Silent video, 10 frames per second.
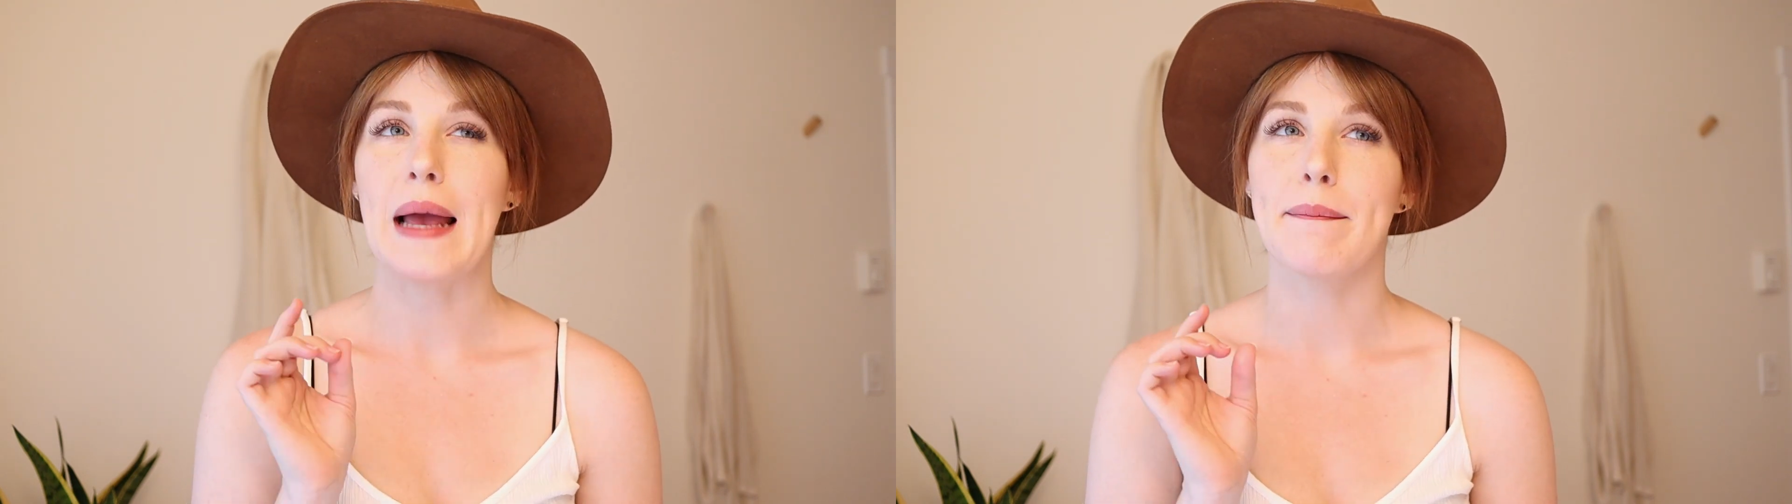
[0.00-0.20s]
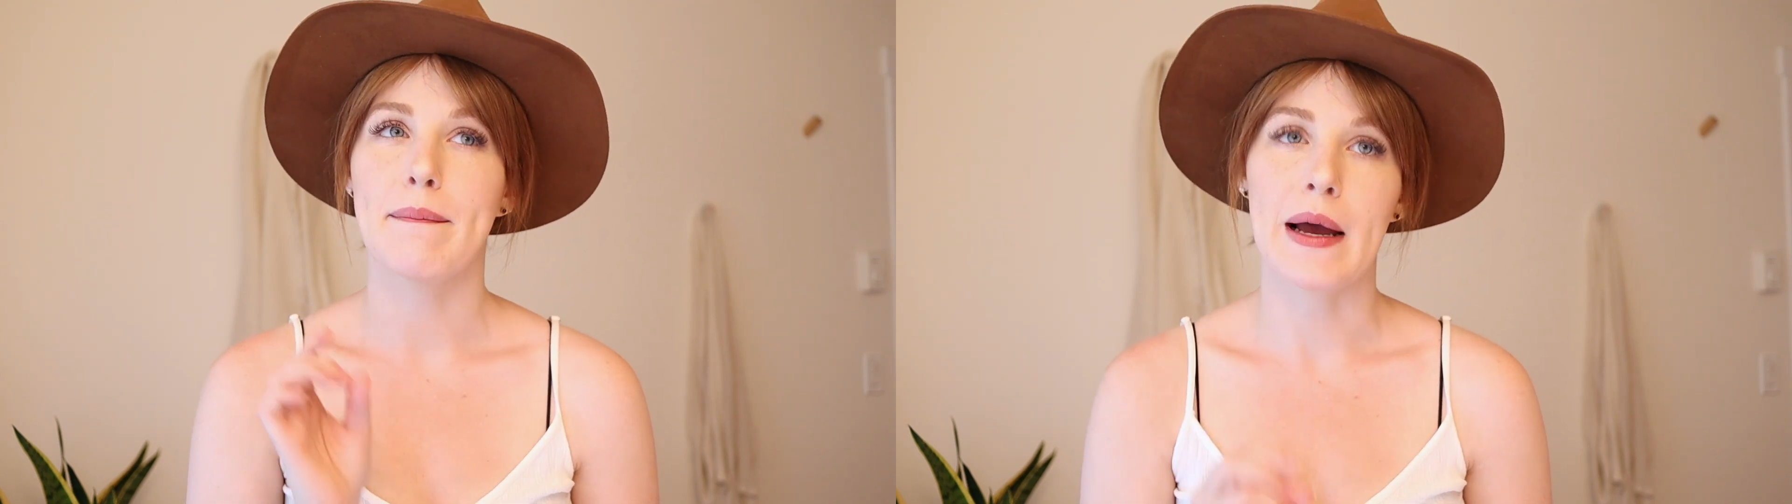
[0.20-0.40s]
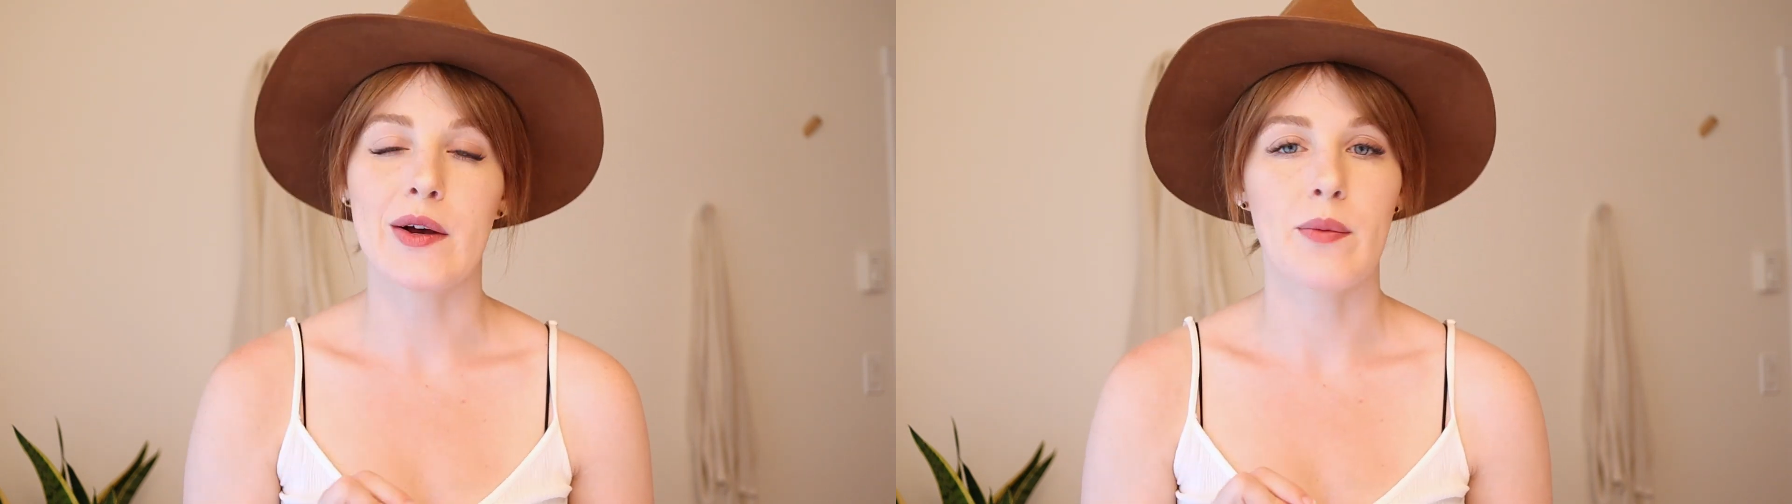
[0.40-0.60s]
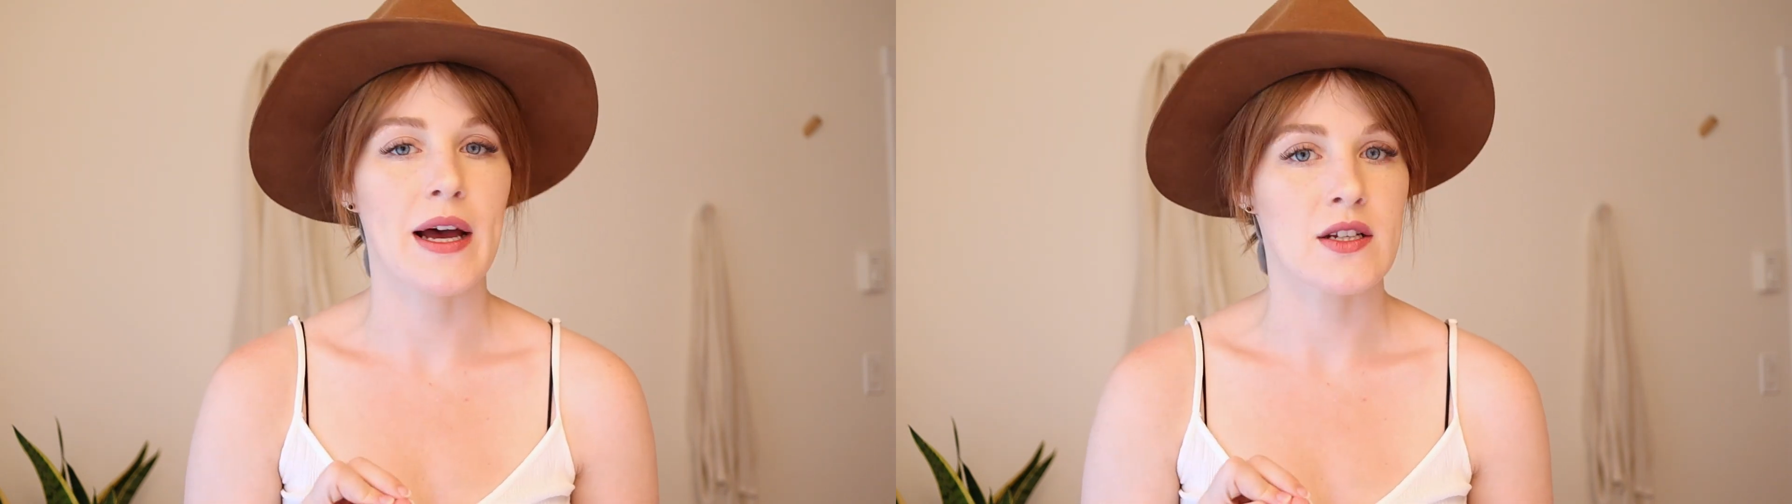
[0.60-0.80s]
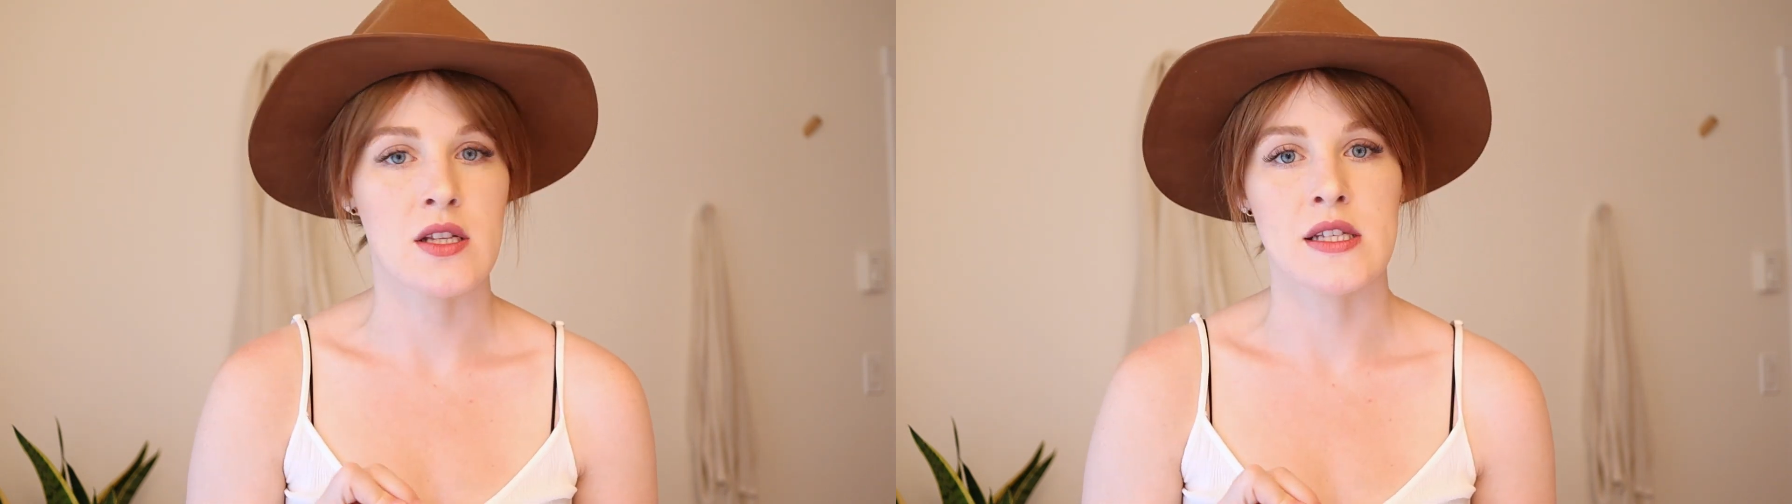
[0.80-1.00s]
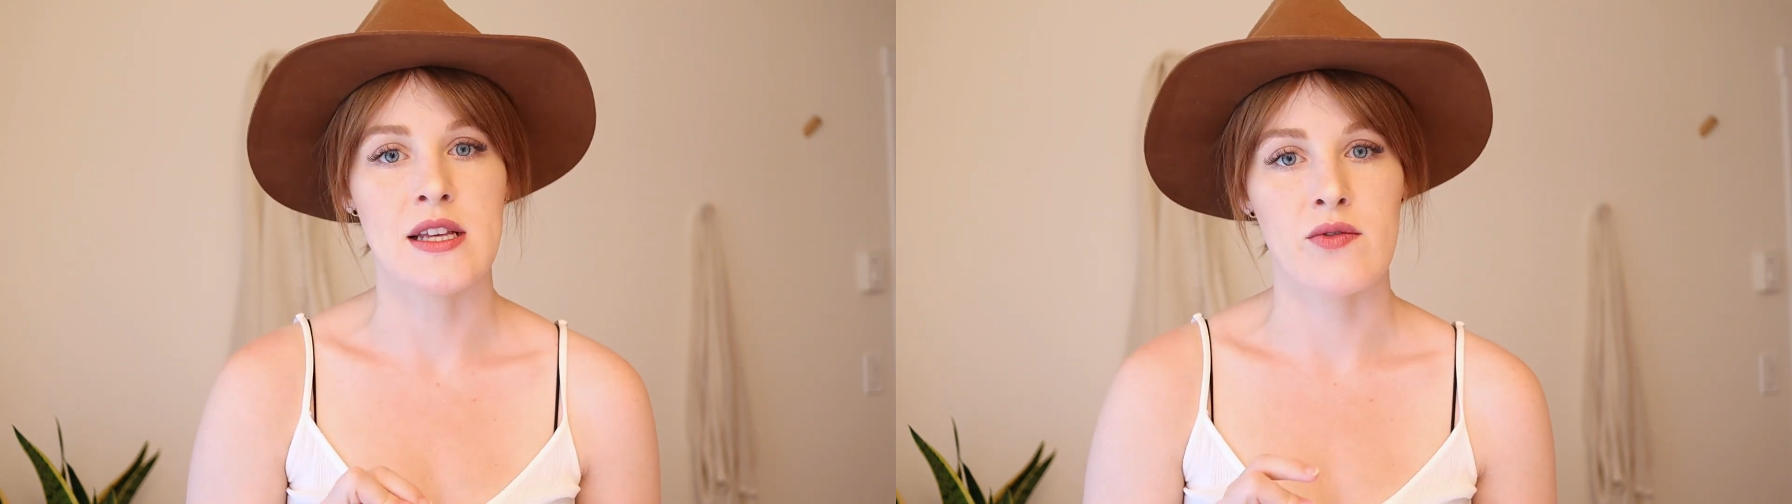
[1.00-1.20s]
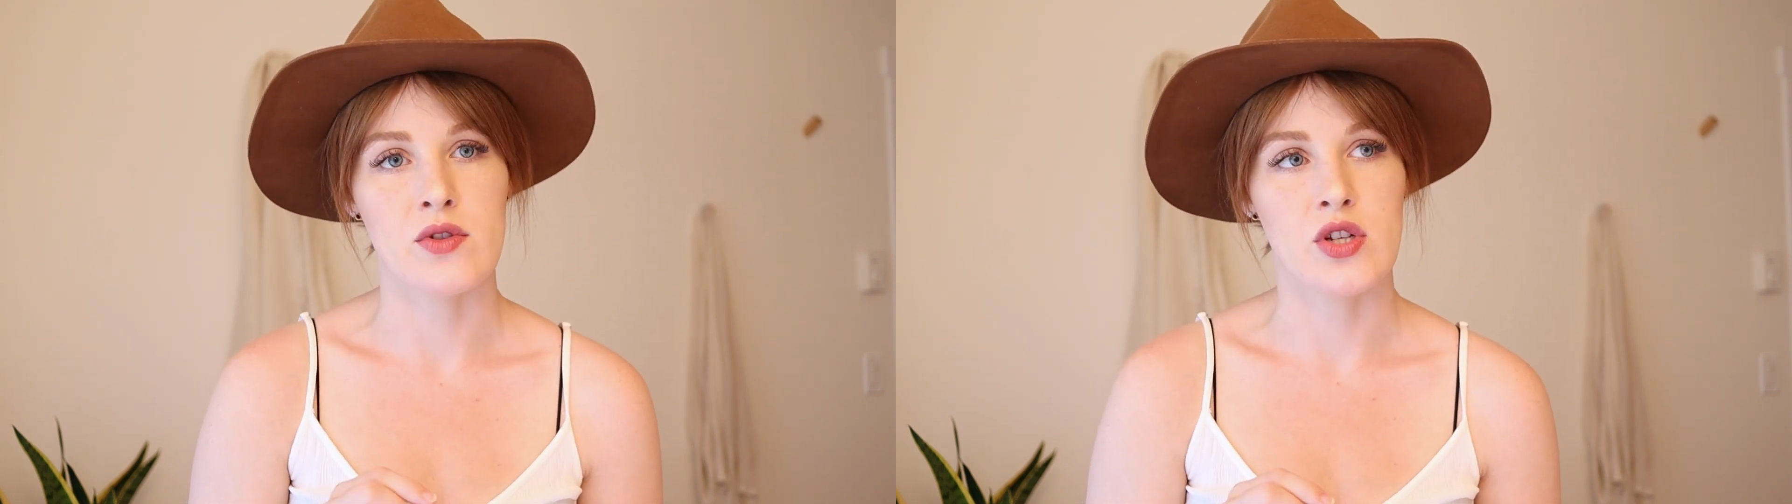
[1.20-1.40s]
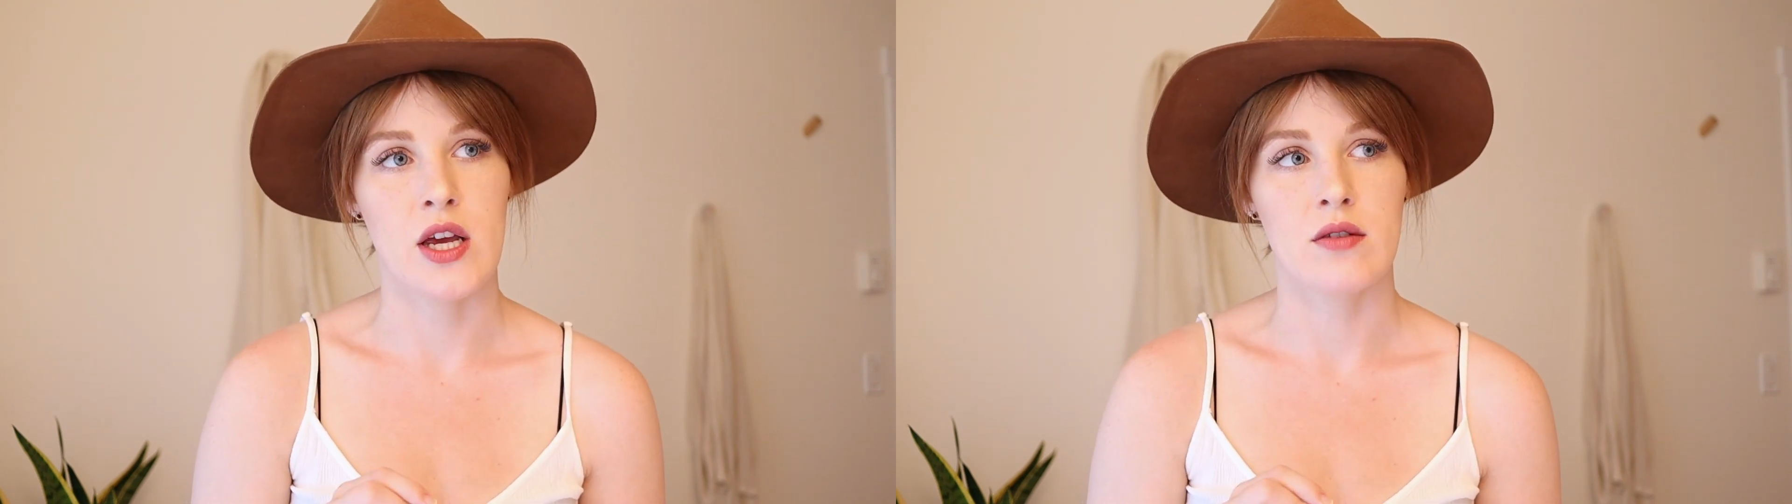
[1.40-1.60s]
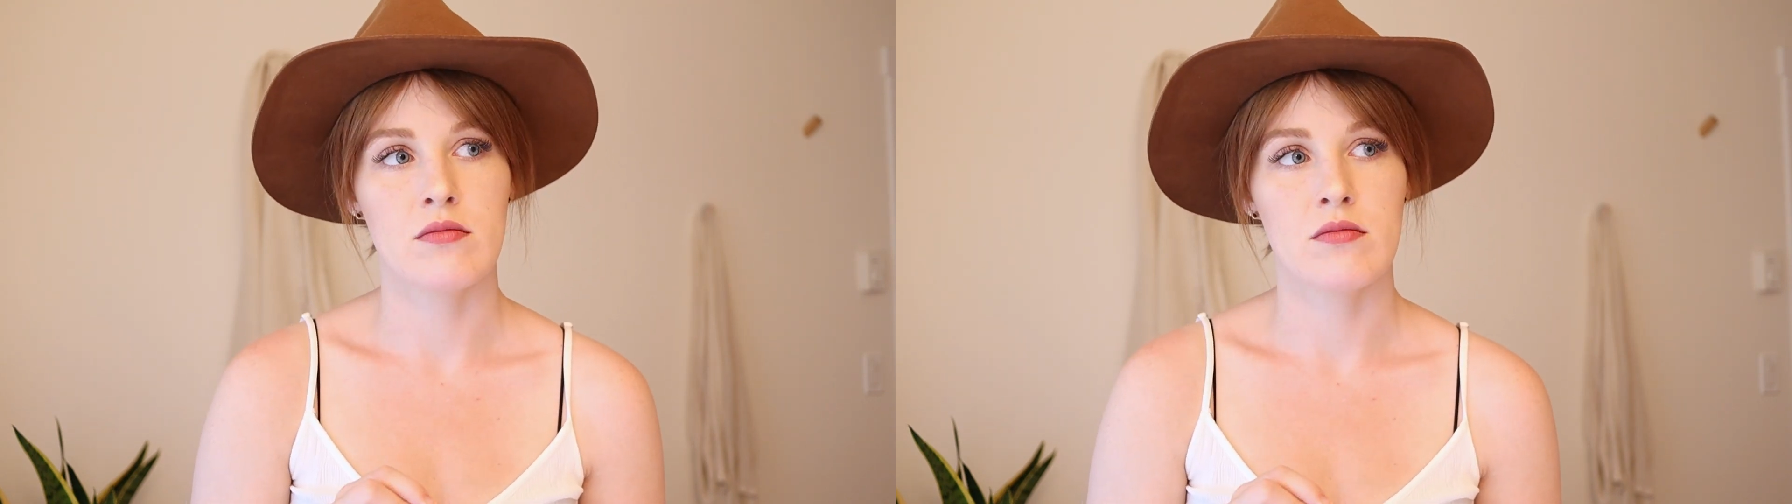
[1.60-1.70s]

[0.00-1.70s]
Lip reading: I might go back to the 7th gen.